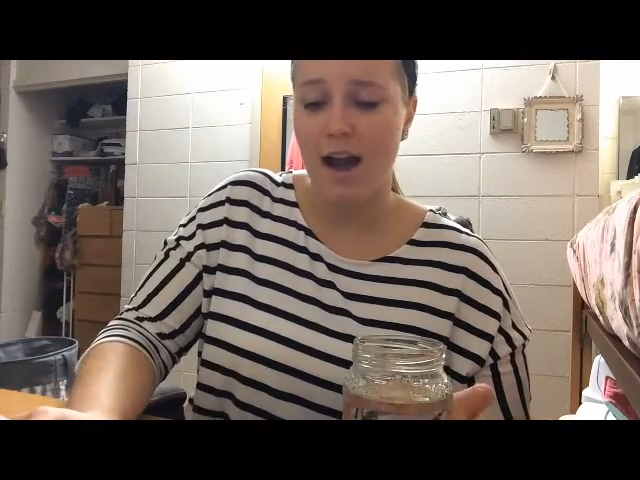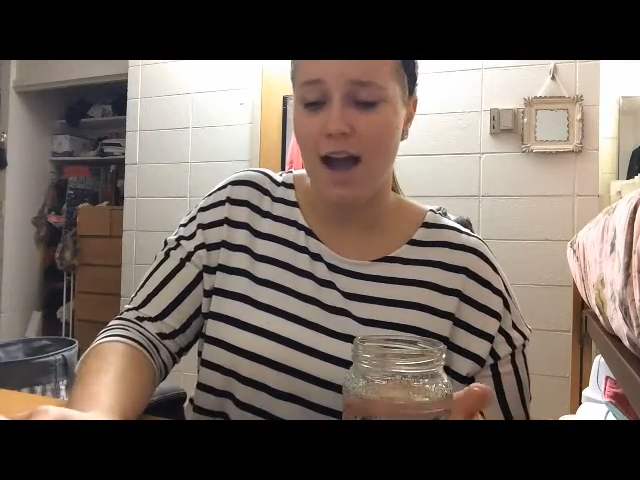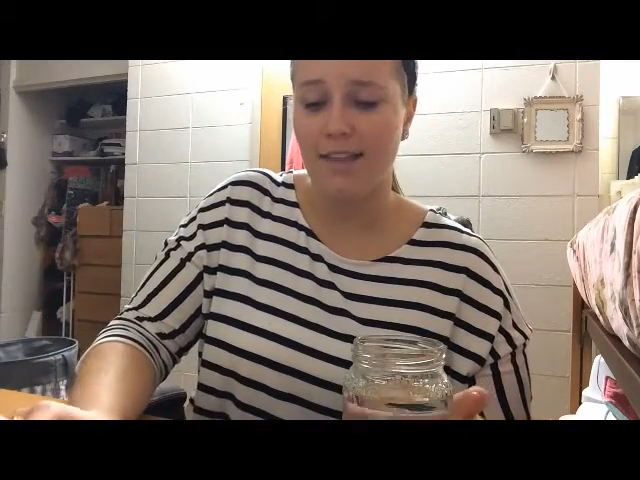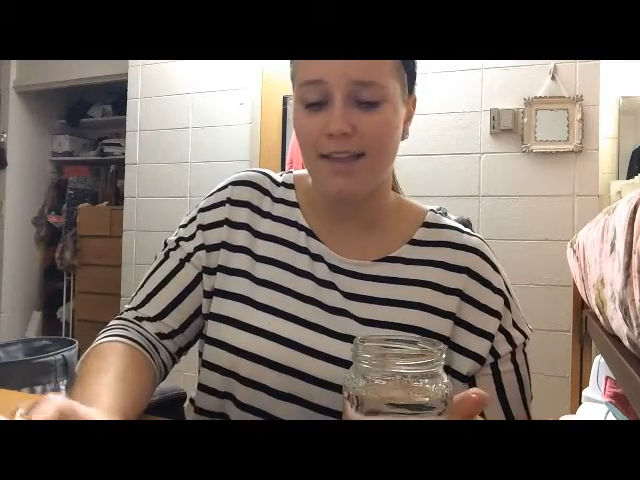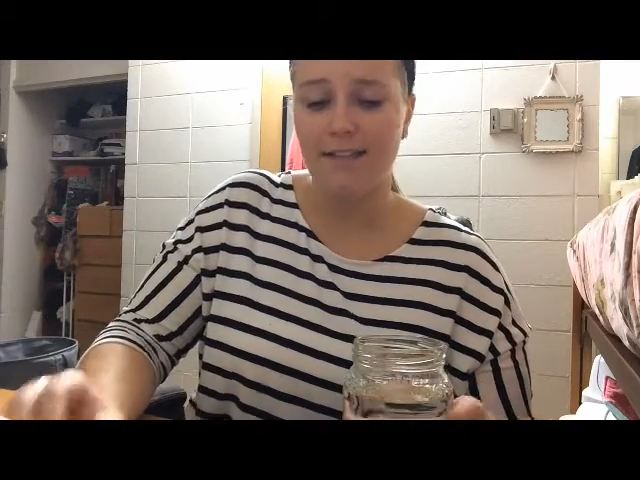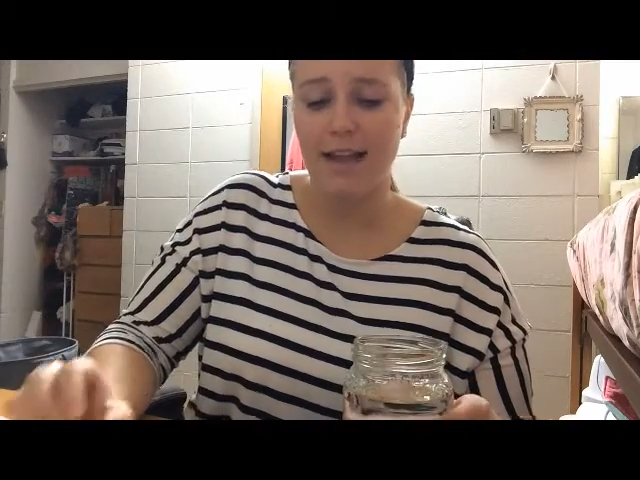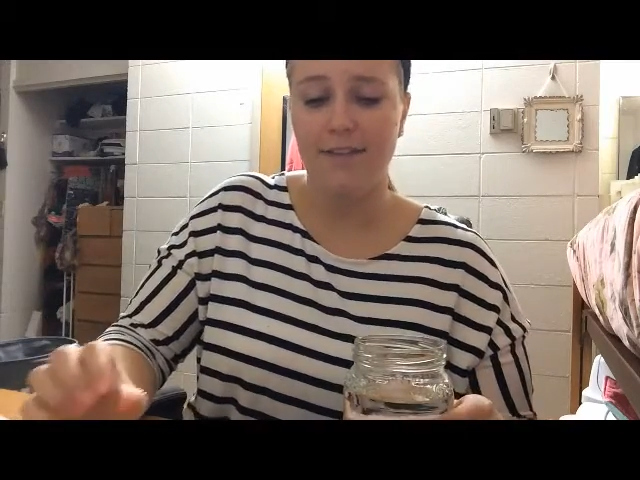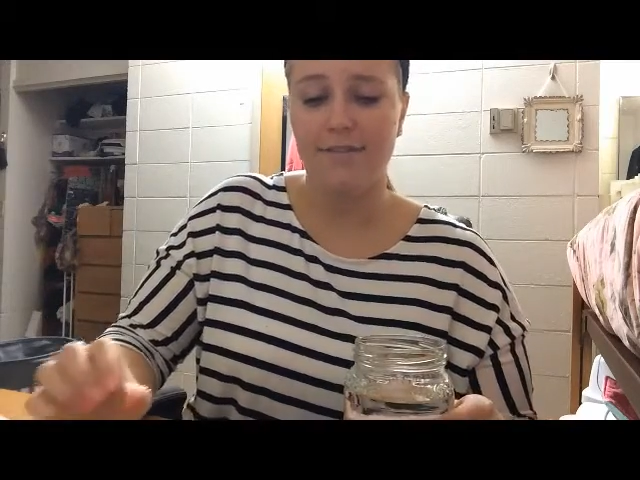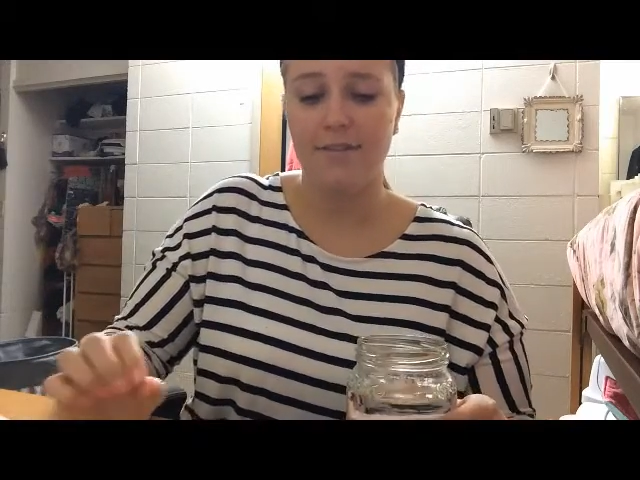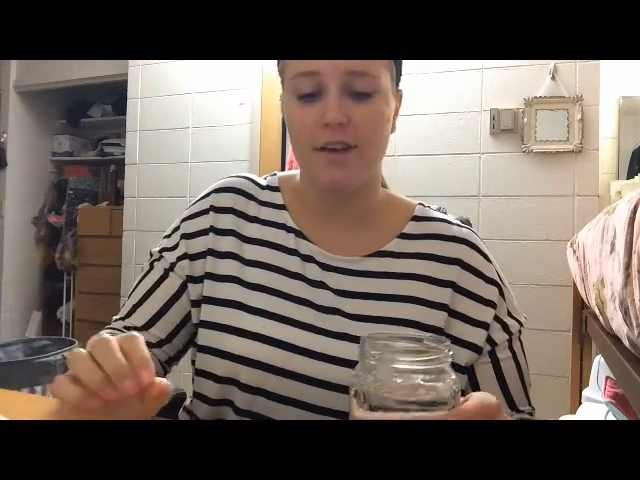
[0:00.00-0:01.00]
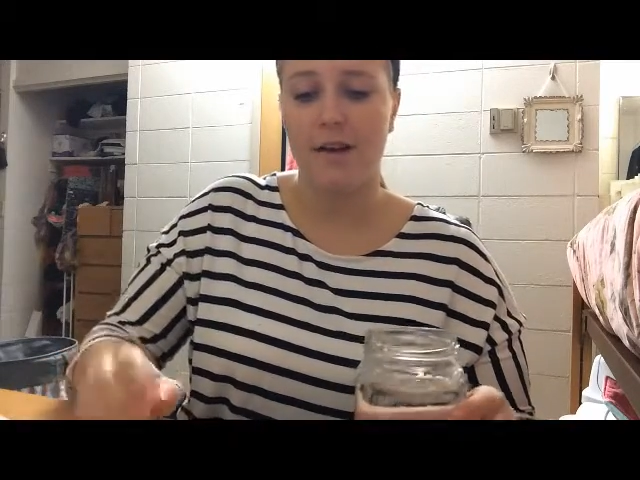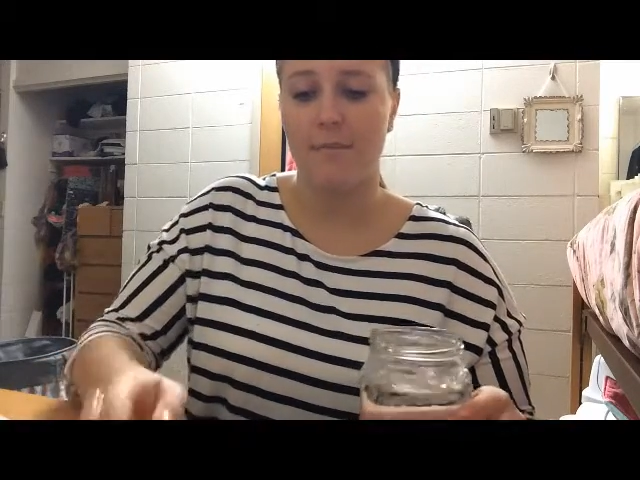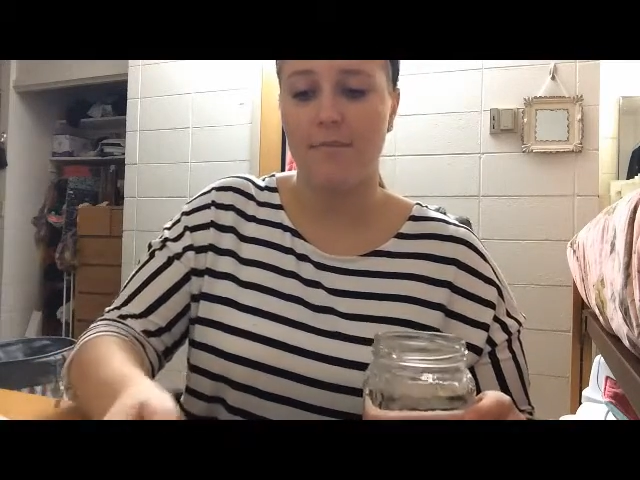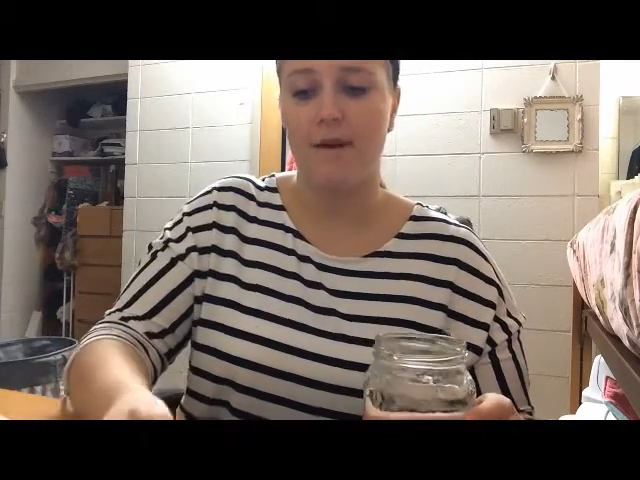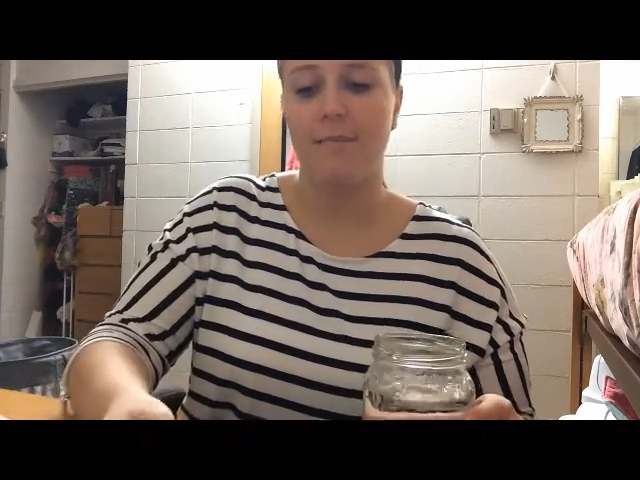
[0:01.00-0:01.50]
I like to have
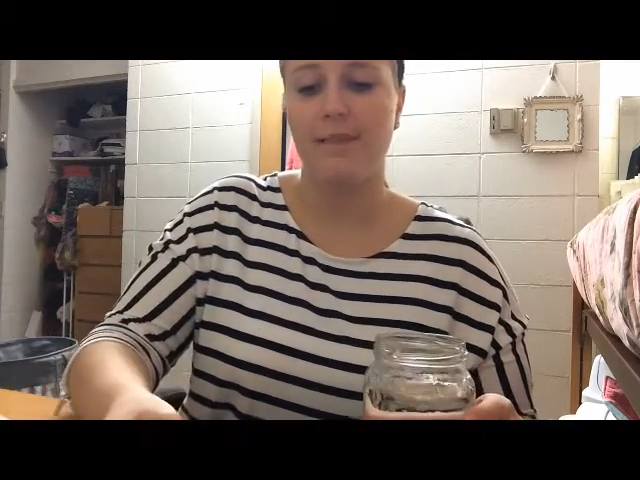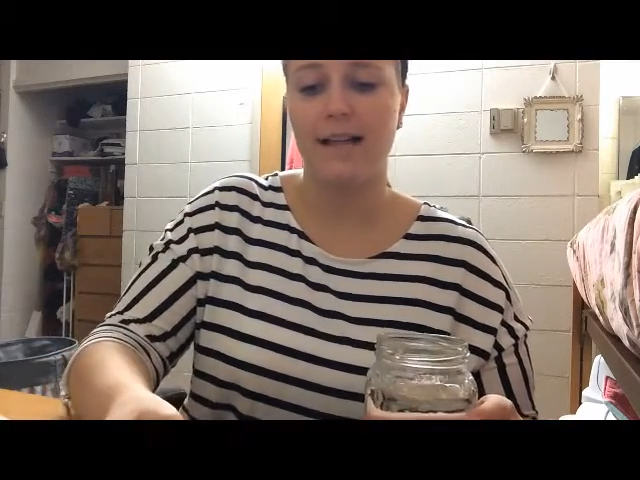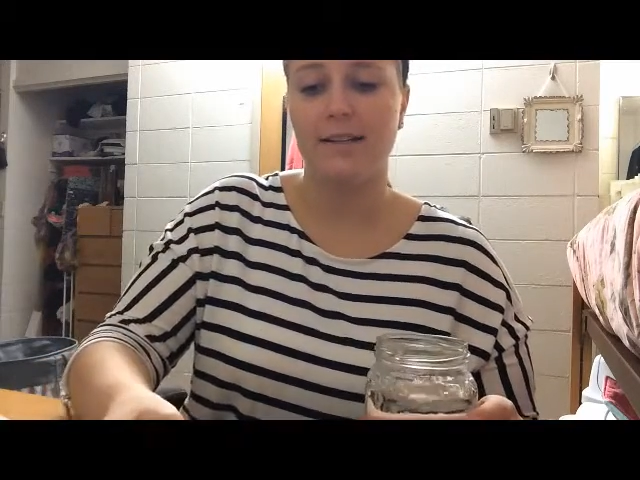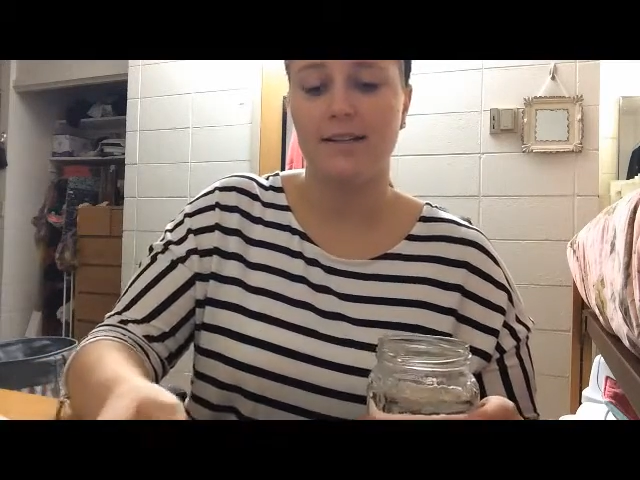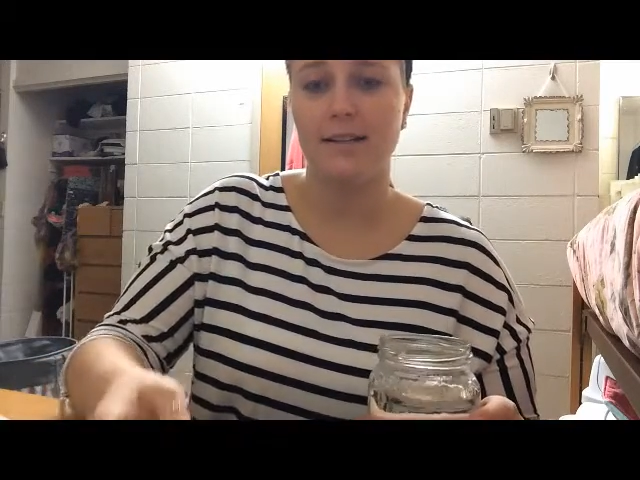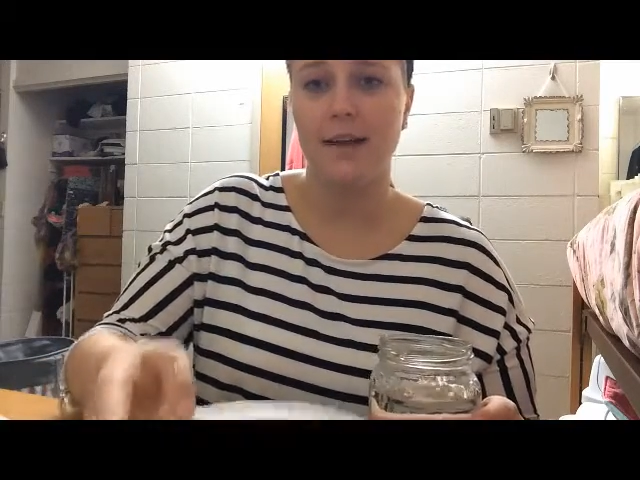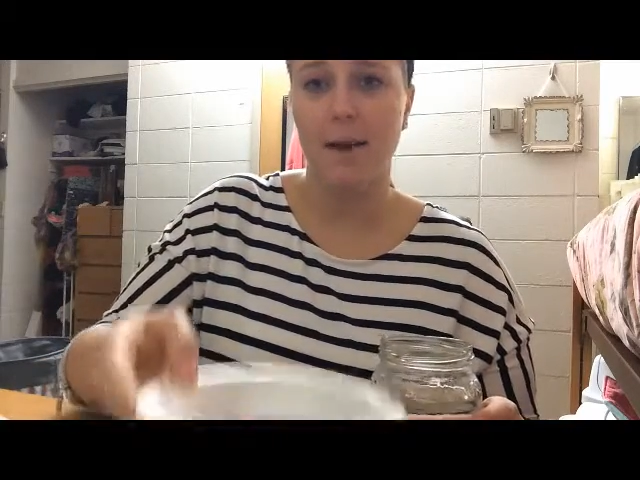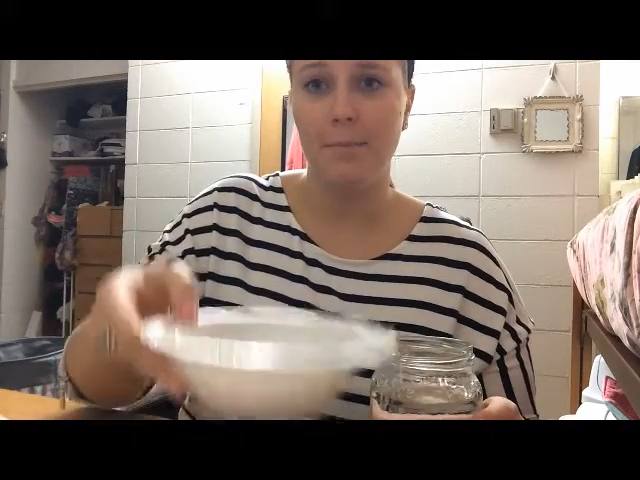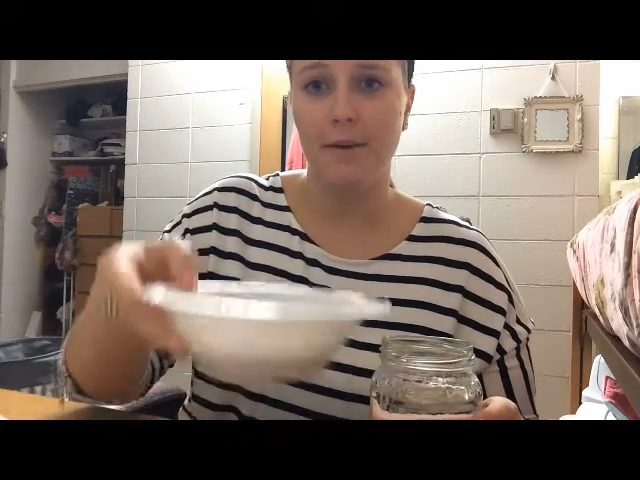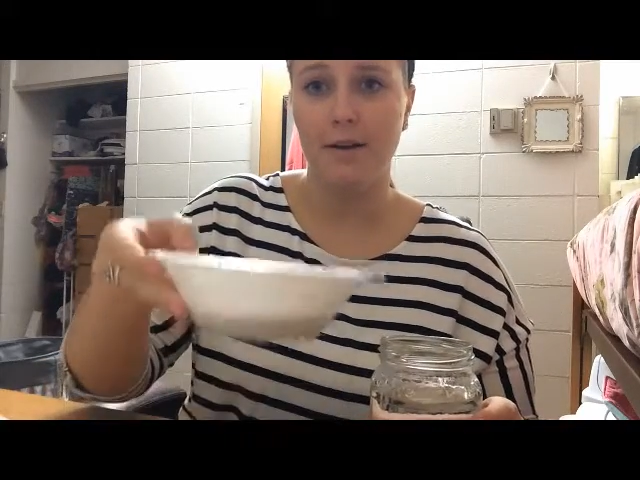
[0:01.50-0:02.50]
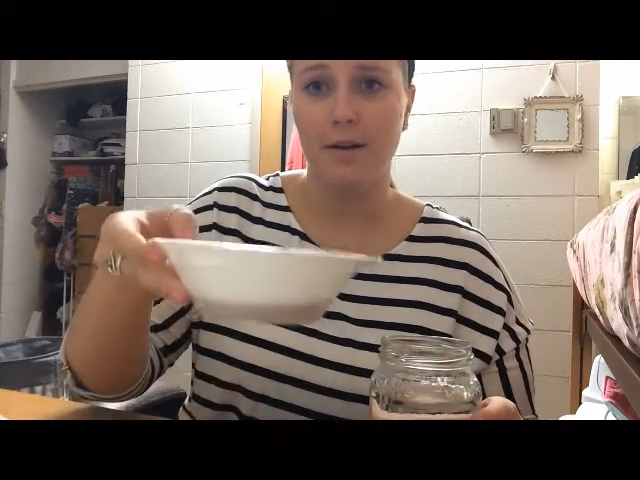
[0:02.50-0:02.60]
a plastic cup